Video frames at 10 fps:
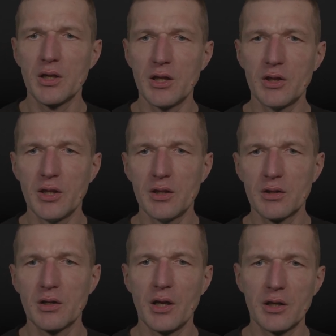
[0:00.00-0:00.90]
and
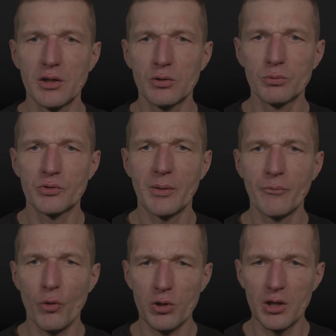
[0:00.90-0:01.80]
then I can do some
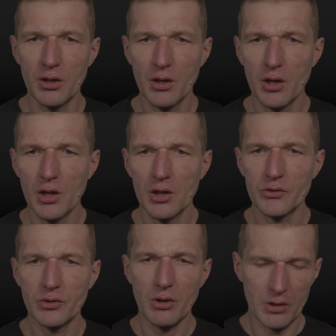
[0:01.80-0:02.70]
work here.
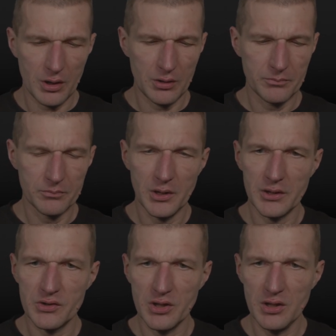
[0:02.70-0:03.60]
So
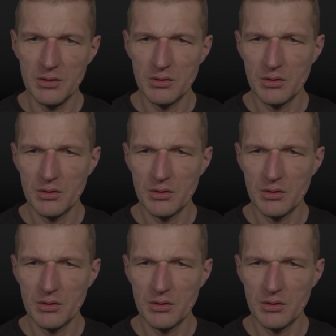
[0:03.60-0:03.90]
let's see.